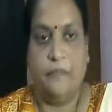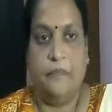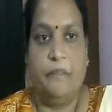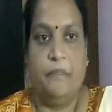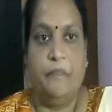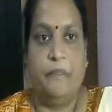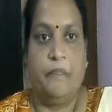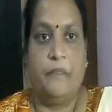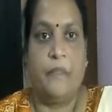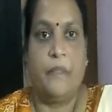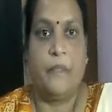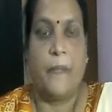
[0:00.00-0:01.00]

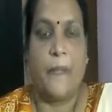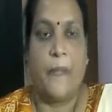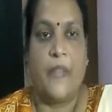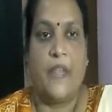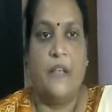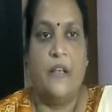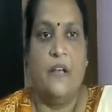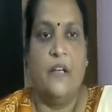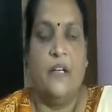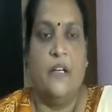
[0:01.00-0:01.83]
No one is speaking in this clip.